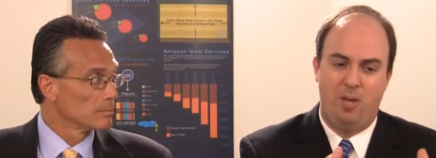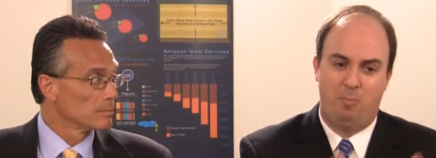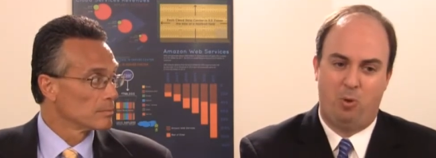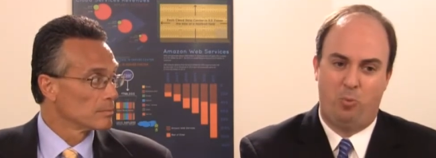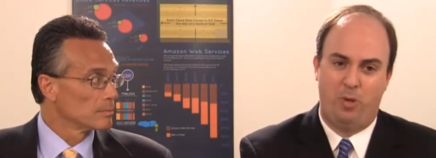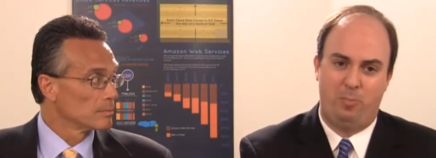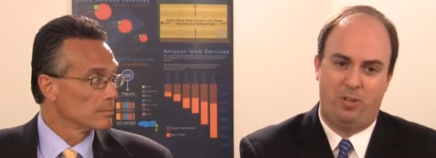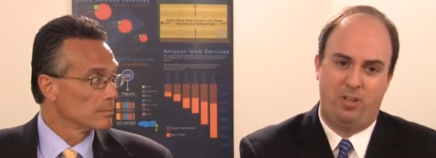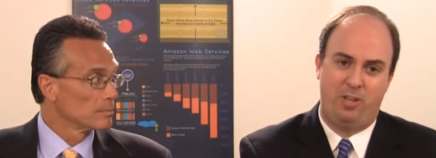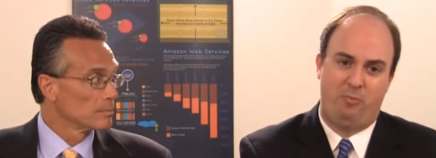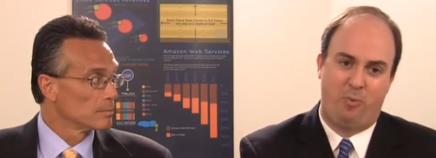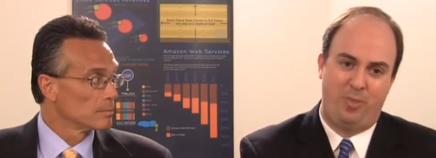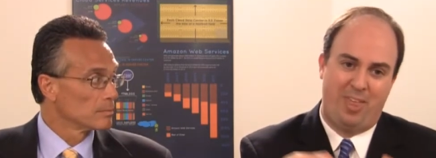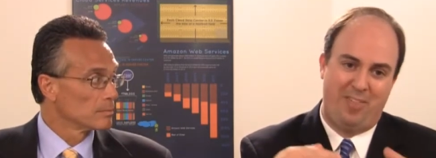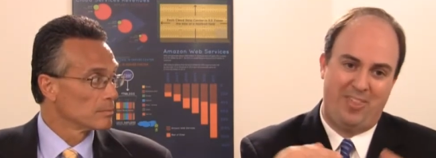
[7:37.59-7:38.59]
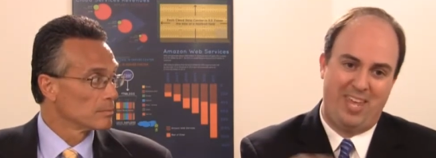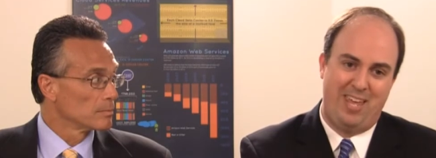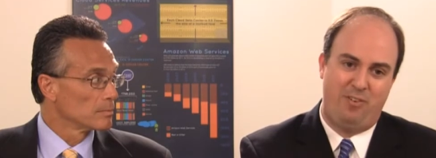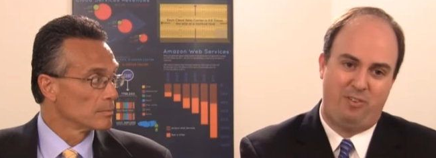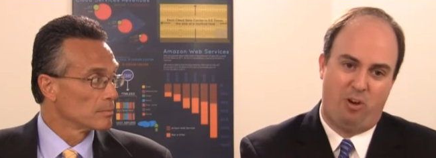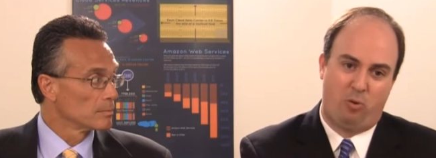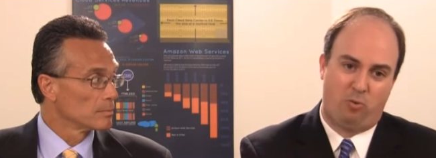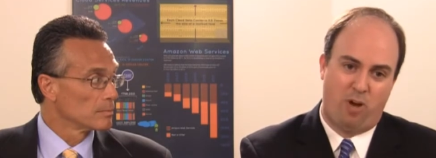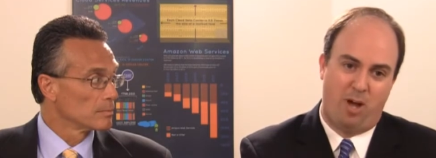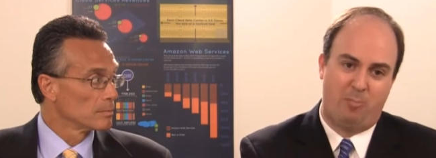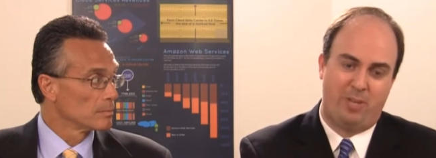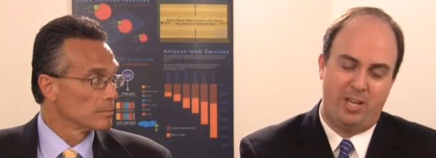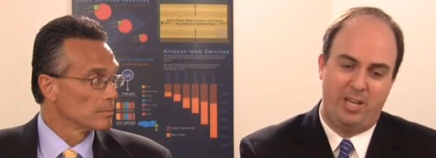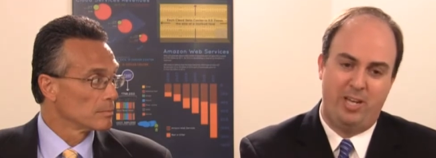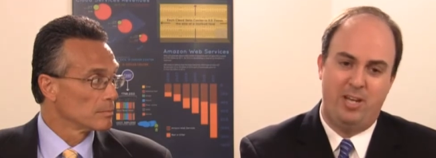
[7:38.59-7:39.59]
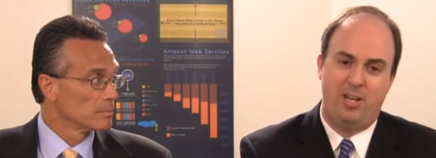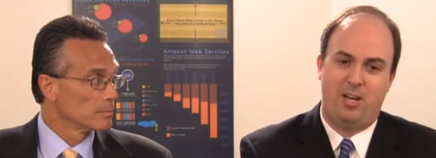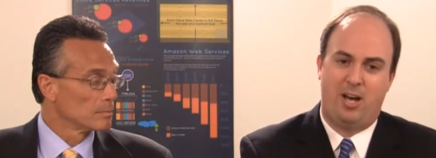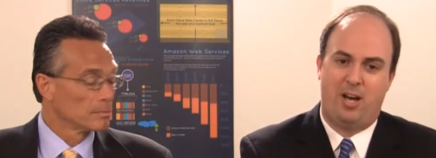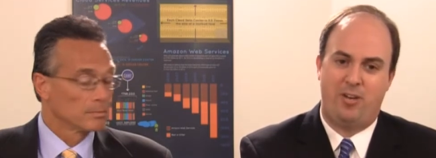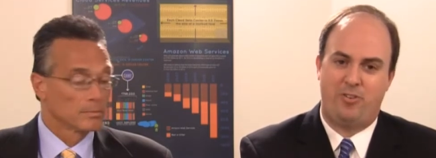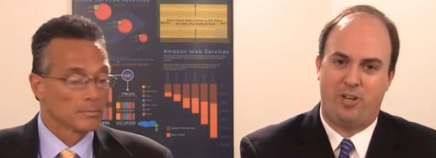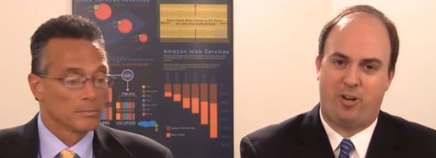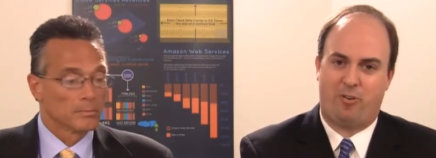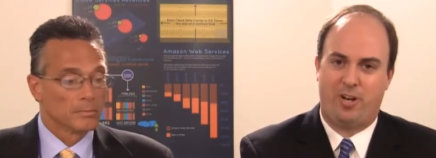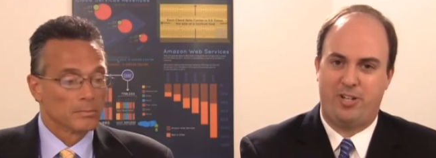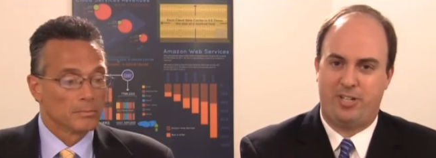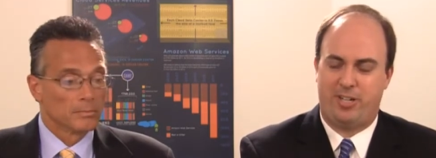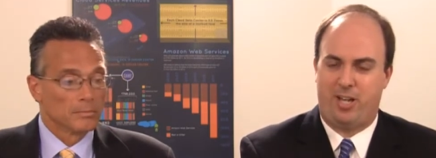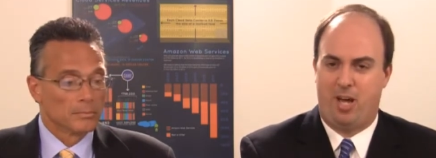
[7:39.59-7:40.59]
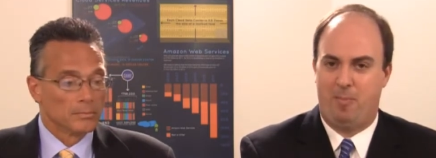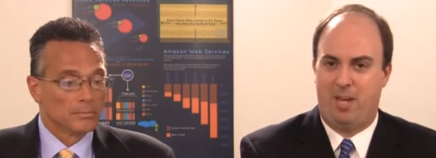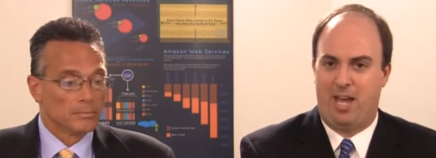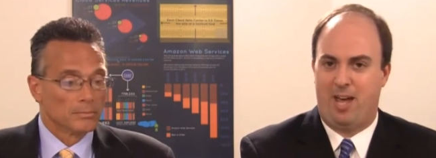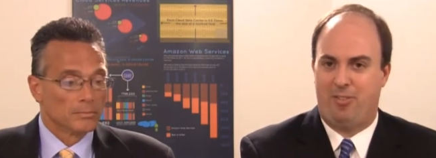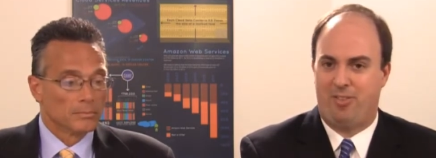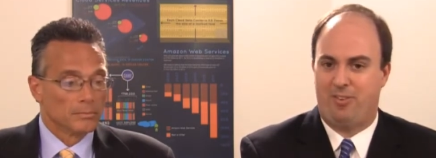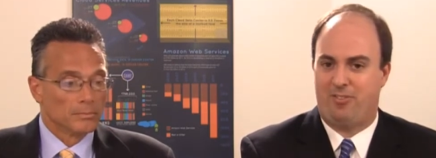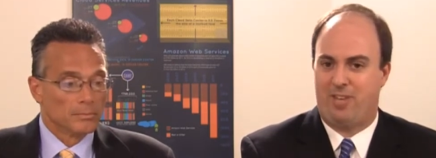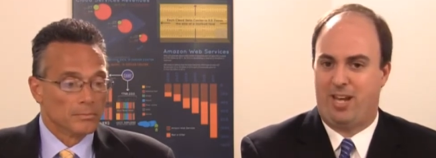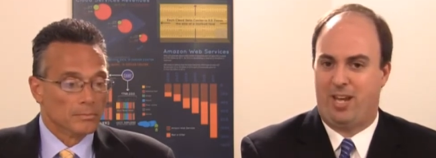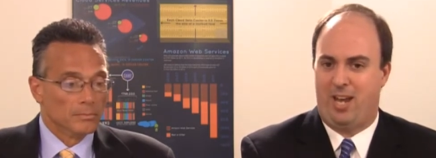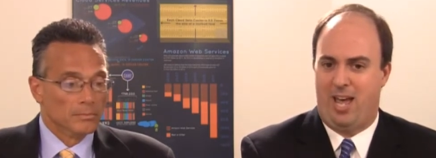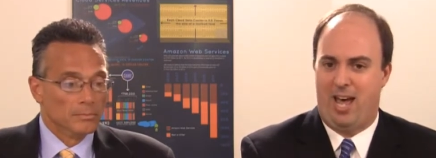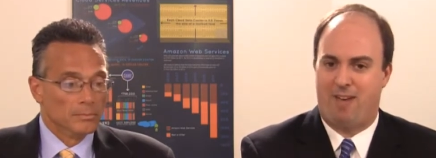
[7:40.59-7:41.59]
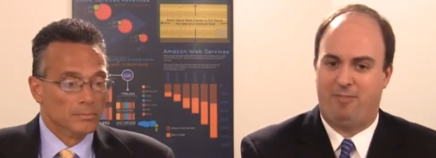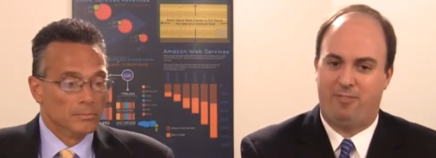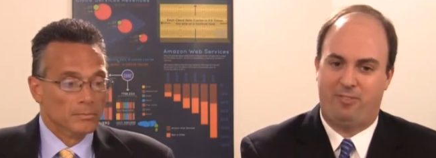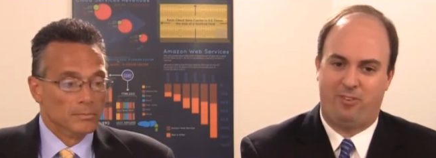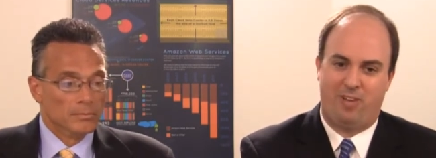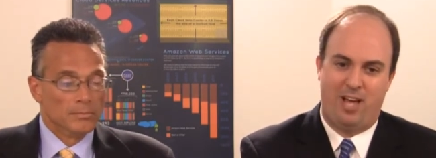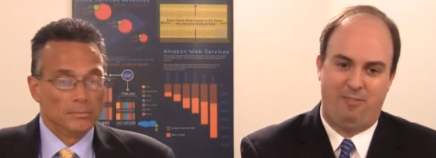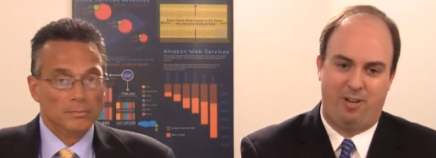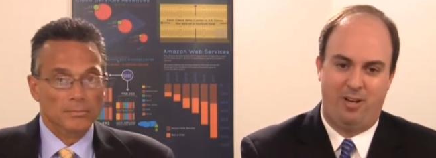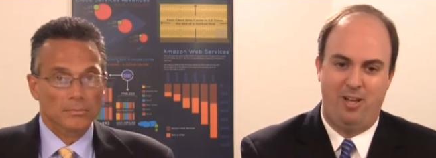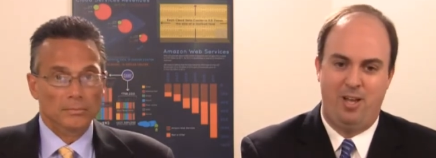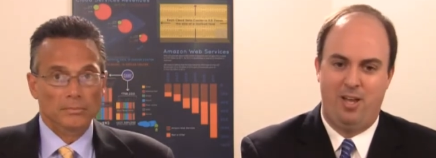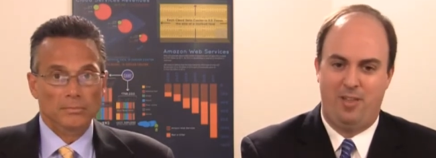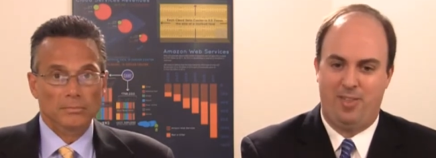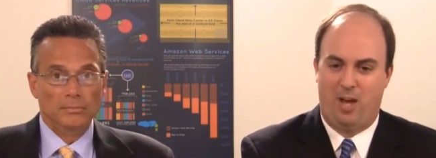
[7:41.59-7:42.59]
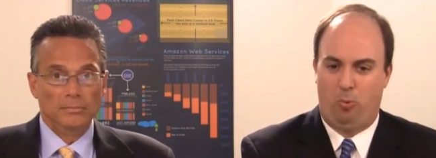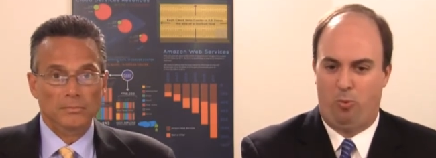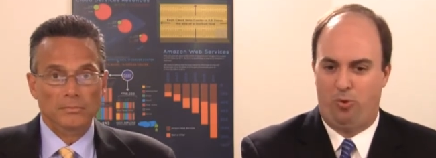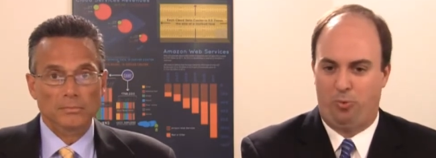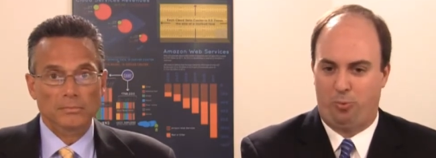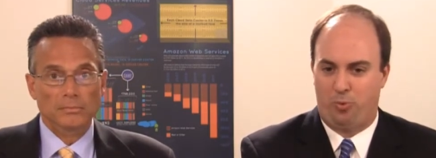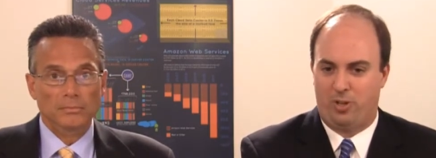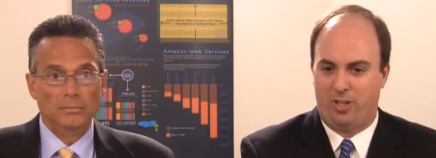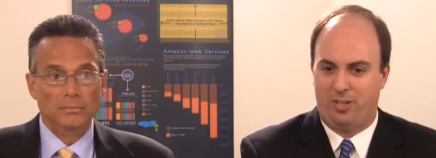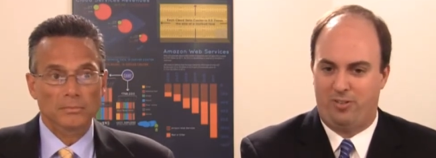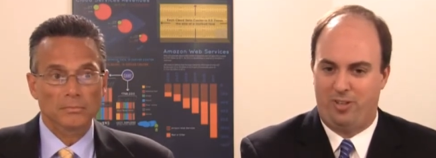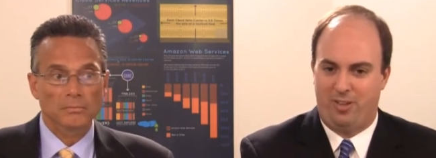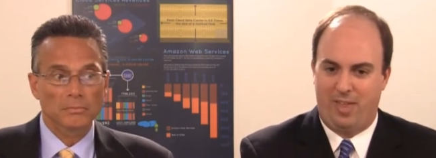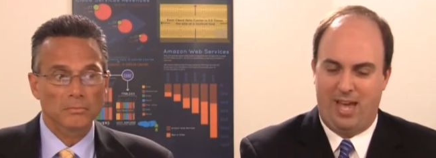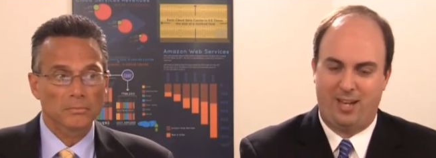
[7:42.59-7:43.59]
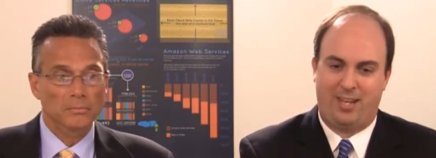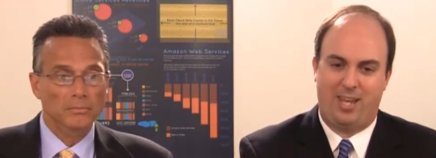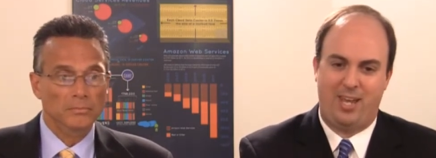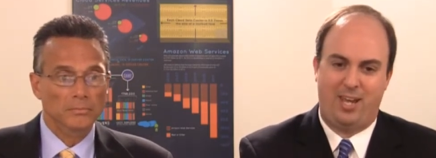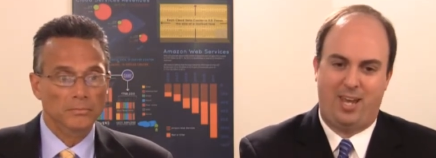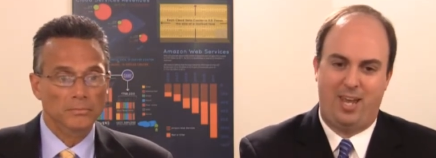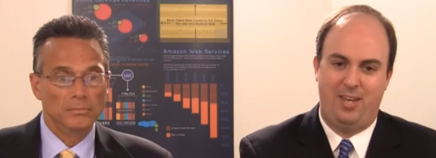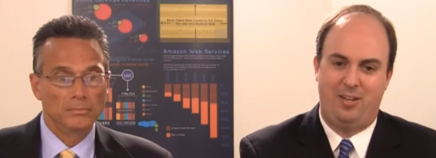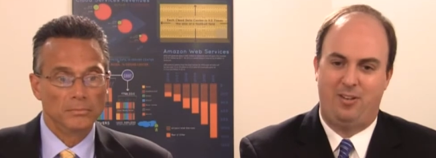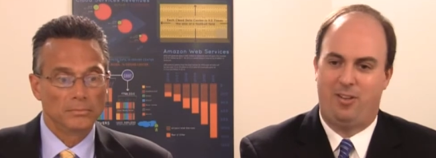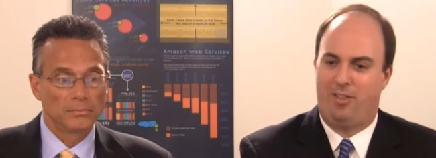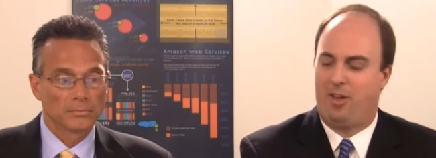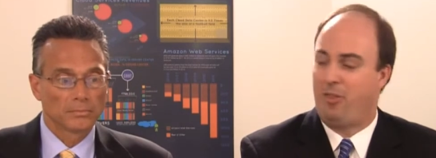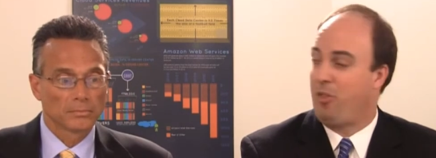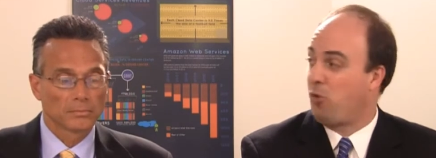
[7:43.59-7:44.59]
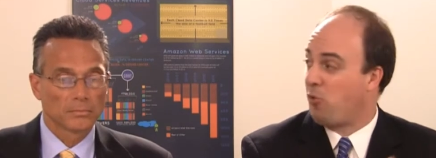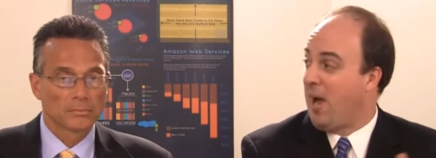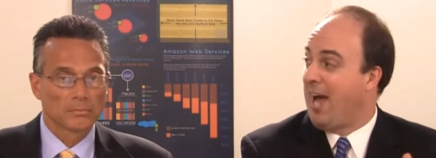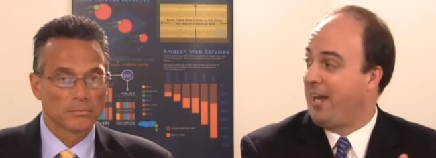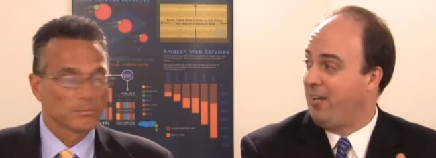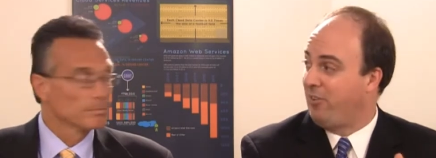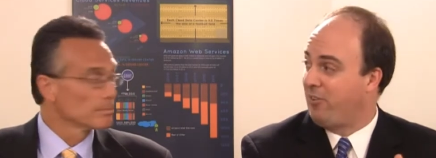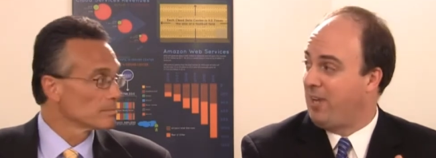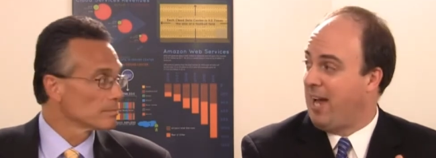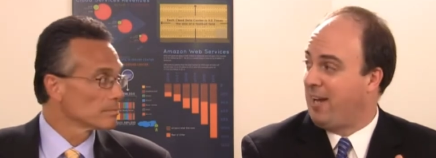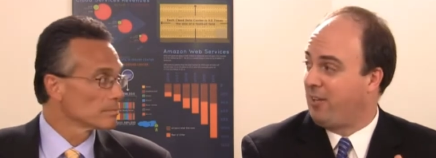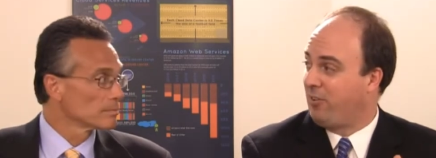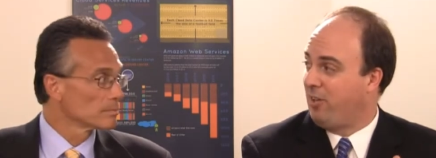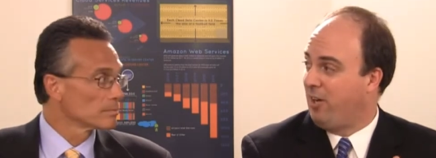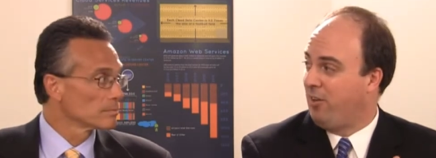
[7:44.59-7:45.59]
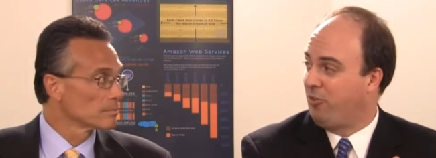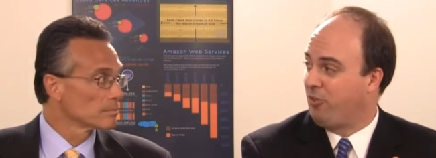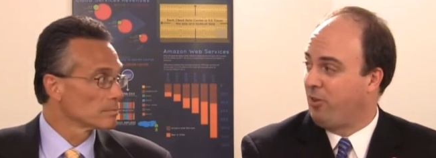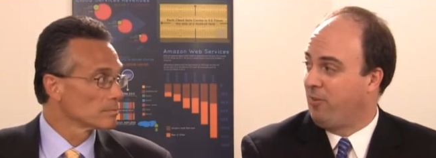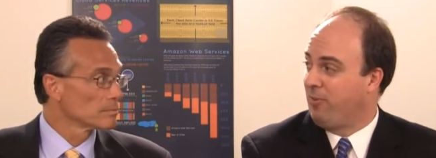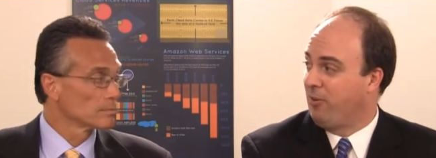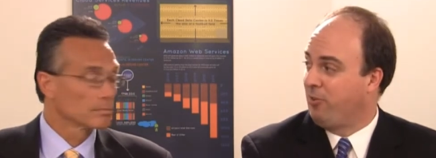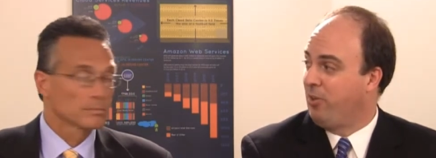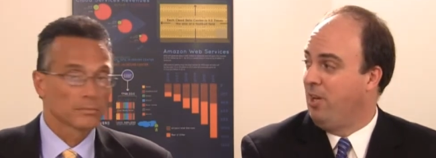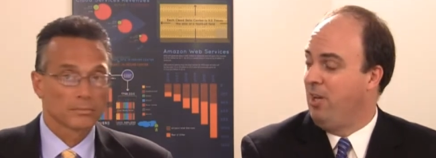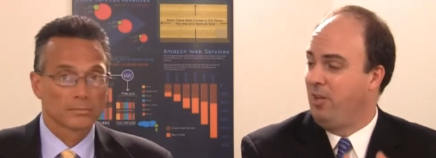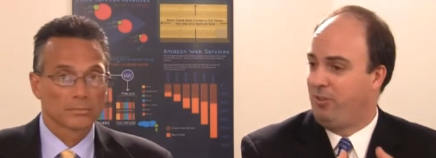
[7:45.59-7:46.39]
Speaker 1: But we believe with that the Intel Romley uh, generation coming out in the second half of 11, that we'll really see that kick into the, the rack and stack uh, servers.